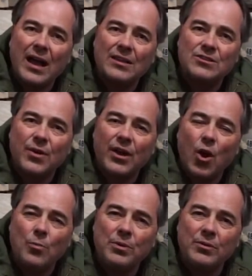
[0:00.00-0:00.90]
So I
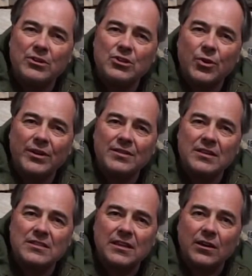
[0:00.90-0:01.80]
hope you enjoyed
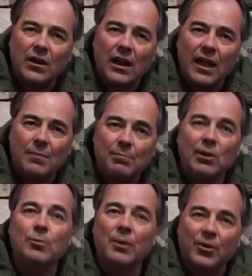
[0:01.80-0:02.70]
this little
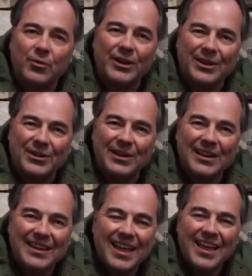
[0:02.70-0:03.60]
blooper reel.
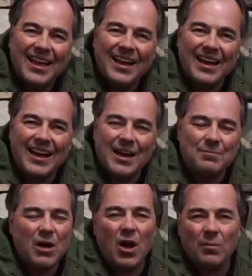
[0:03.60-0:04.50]

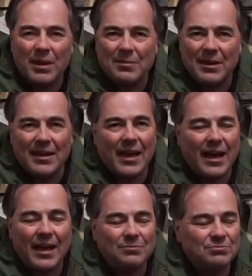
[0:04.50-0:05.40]
I'll maybe
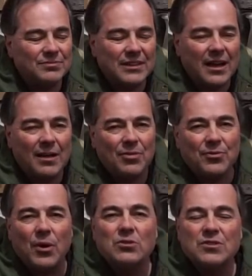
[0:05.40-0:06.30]

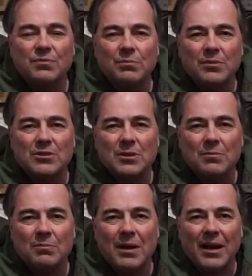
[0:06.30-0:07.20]
throw some
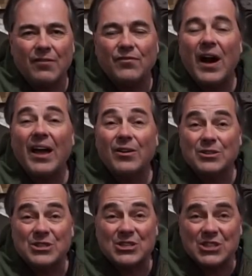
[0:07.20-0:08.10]

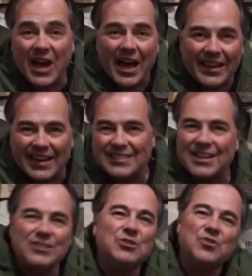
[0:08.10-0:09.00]
files aside as
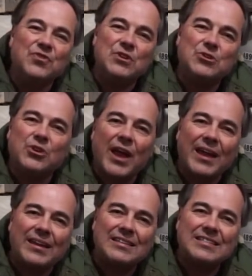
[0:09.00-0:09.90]
I do future
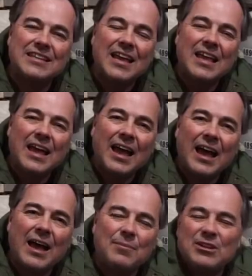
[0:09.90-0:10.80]
edits.
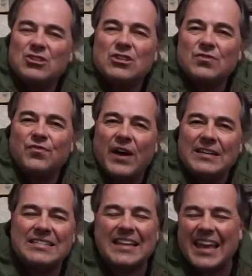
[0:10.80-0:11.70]
But it's just
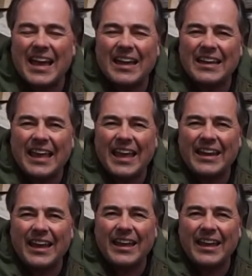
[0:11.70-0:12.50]
fun to kind of get a